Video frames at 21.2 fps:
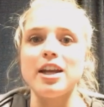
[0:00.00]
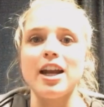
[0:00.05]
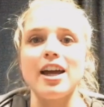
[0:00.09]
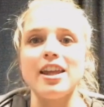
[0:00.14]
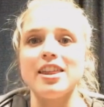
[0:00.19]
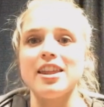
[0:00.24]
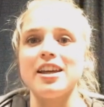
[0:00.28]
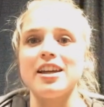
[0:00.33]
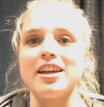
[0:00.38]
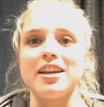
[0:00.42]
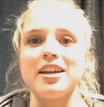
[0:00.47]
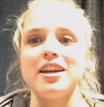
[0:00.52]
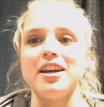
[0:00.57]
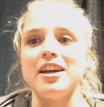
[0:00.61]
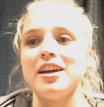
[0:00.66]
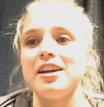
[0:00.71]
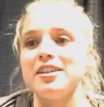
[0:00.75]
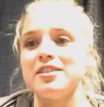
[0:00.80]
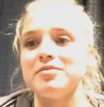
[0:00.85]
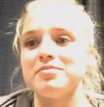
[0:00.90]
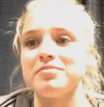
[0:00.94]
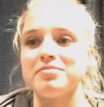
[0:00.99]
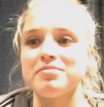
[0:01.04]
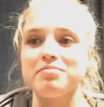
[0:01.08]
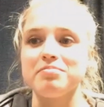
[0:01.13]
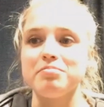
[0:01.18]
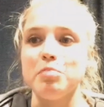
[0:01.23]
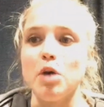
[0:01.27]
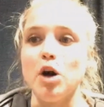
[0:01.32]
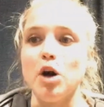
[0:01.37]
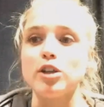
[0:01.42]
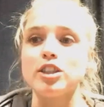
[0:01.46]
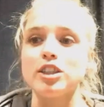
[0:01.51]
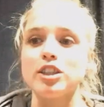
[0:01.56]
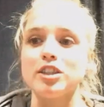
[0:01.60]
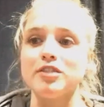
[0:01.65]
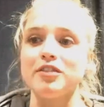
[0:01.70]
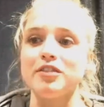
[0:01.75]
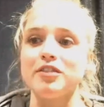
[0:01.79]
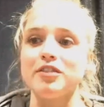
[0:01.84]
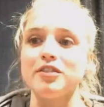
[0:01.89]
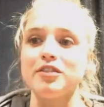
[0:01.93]
I think most
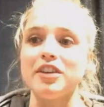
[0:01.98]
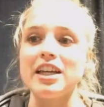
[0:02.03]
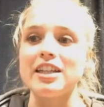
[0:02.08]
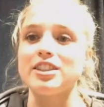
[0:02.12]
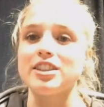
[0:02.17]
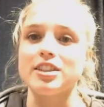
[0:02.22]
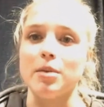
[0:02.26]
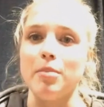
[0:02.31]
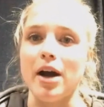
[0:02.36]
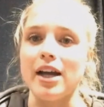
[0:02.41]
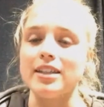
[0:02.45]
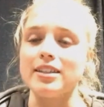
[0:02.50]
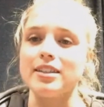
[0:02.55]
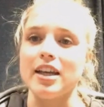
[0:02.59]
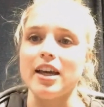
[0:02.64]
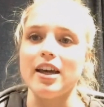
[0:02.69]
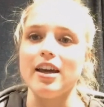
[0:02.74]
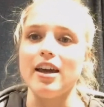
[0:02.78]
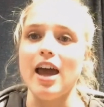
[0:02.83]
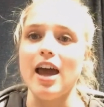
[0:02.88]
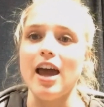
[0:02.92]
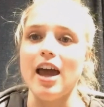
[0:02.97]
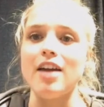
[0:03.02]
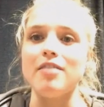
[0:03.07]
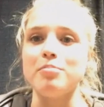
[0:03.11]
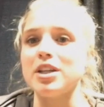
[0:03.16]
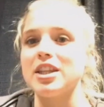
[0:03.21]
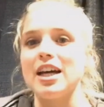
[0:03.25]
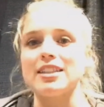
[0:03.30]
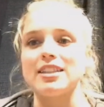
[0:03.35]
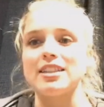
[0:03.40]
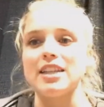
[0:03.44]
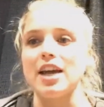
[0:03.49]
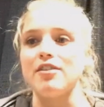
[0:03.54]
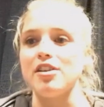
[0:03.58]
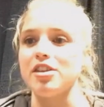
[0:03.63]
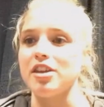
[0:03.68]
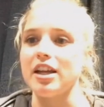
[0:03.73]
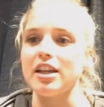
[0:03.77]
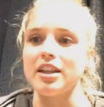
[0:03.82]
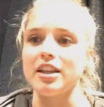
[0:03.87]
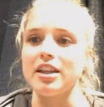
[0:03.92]
of it is just a mindset, but
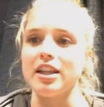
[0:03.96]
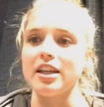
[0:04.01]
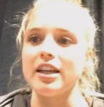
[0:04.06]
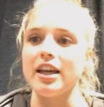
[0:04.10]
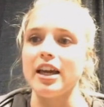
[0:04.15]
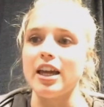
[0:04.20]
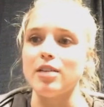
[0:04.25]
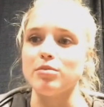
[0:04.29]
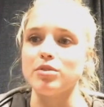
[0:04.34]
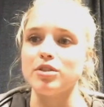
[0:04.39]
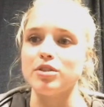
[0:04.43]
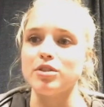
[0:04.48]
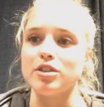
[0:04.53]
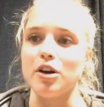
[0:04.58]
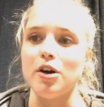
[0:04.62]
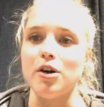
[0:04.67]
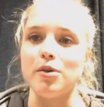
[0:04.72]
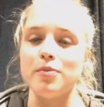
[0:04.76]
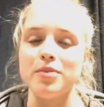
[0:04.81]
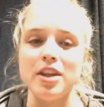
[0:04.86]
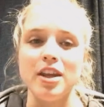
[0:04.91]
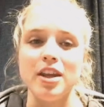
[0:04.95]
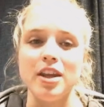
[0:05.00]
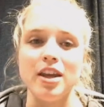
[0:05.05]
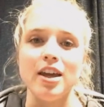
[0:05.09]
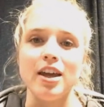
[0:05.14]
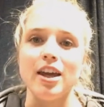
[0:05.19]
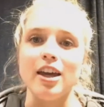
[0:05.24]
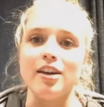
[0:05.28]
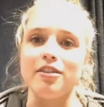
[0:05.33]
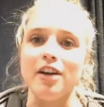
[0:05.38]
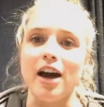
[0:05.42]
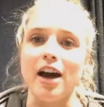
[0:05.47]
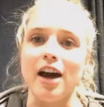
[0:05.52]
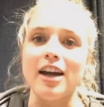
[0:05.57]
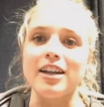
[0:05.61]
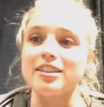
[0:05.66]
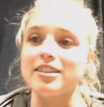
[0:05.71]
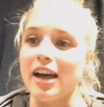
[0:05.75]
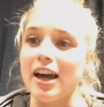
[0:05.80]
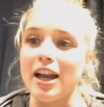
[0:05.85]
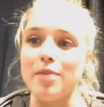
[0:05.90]
that's everything in the game. So if
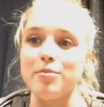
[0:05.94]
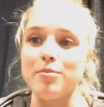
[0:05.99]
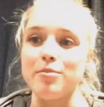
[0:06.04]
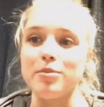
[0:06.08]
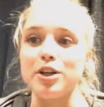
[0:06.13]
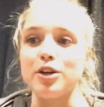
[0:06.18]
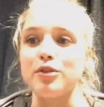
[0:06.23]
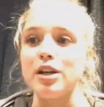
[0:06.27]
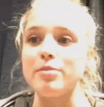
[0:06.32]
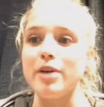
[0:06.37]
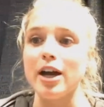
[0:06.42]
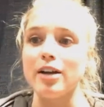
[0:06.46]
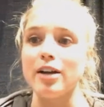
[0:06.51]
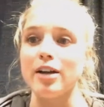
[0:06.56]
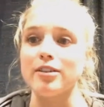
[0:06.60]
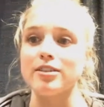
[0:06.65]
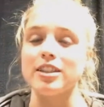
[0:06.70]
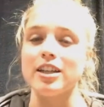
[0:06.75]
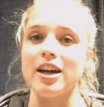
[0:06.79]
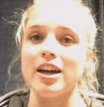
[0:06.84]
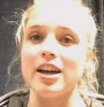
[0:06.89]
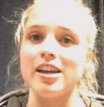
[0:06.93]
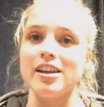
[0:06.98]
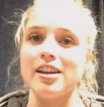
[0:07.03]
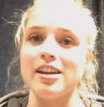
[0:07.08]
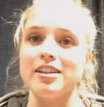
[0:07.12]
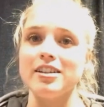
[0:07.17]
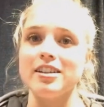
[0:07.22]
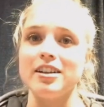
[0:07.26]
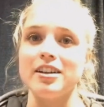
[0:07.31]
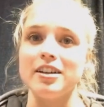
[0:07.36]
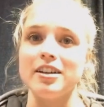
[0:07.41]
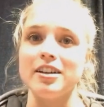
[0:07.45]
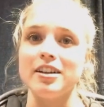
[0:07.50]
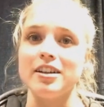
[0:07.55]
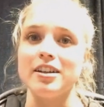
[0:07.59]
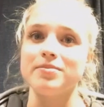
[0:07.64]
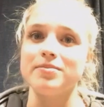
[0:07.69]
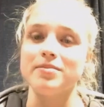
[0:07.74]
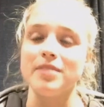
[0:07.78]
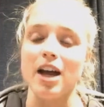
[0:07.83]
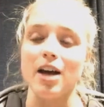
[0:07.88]
I decide I'm going to rebound tonight,
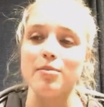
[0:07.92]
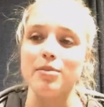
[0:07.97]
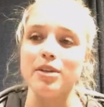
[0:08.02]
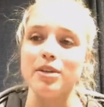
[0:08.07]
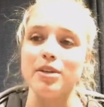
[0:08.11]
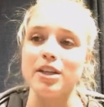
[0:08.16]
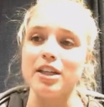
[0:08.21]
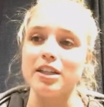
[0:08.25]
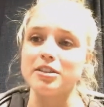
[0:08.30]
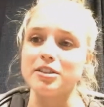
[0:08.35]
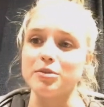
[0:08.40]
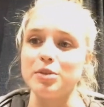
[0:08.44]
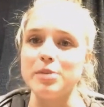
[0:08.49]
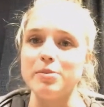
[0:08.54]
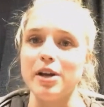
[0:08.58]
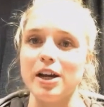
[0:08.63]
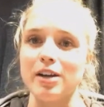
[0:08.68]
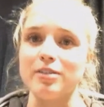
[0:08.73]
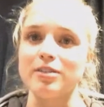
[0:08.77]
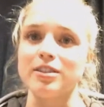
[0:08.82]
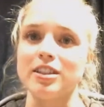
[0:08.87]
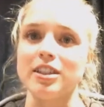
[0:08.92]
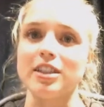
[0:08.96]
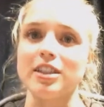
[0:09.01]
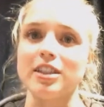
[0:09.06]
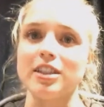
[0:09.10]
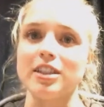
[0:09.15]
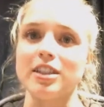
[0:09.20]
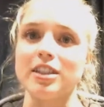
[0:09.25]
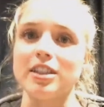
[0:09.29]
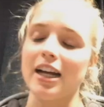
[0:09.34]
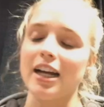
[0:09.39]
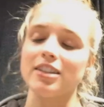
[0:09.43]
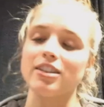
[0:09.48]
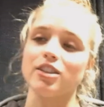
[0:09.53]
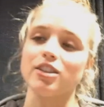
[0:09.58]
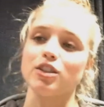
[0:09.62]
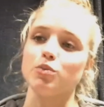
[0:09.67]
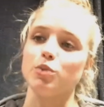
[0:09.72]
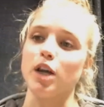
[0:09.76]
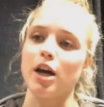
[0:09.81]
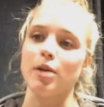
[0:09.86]
I'm going to get some rebounds, and
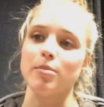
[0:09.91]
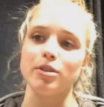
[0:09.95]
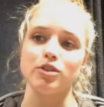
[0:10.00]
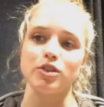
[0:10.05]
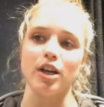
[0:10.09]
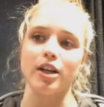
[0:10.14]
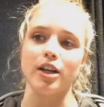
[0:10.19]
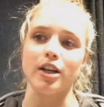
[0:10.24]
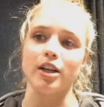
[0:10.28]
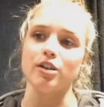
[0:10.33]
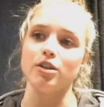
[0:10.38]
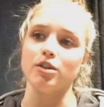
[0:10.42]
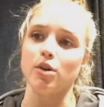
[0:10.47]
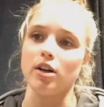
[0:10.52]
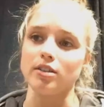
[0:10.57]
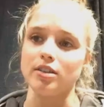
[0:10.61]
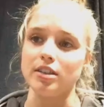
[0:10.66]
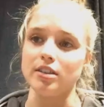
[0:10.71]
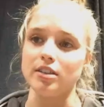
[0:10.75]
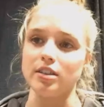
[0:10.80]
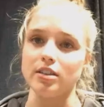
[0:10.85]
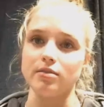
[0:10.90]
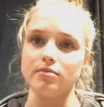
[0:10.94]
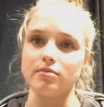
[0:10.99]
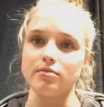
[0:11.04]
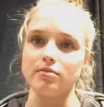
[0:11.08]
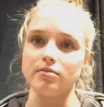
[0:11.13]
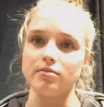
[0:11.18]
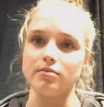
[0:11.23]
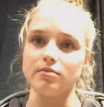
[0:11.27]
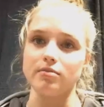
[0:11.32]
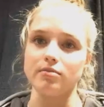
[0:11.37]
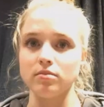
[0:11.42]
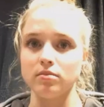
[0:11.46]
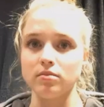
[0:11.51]
that's just what I've been trying to do all season.